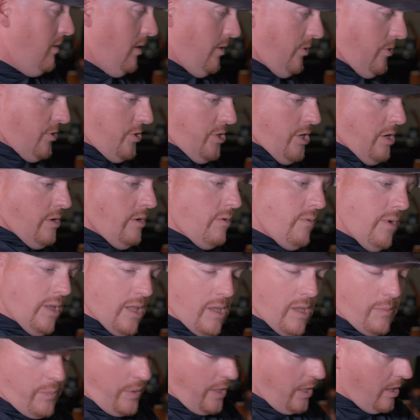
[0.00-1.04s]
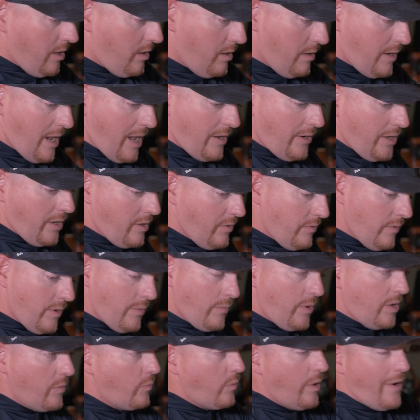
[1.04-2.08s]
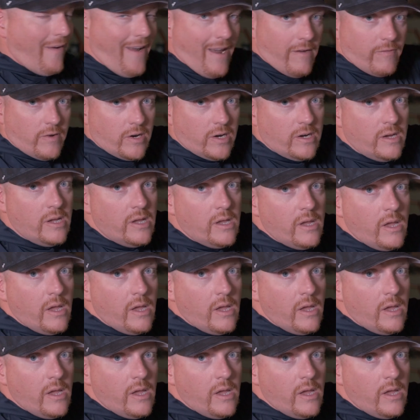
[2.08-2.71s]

on your steering wheel up here, down here, on the wherever,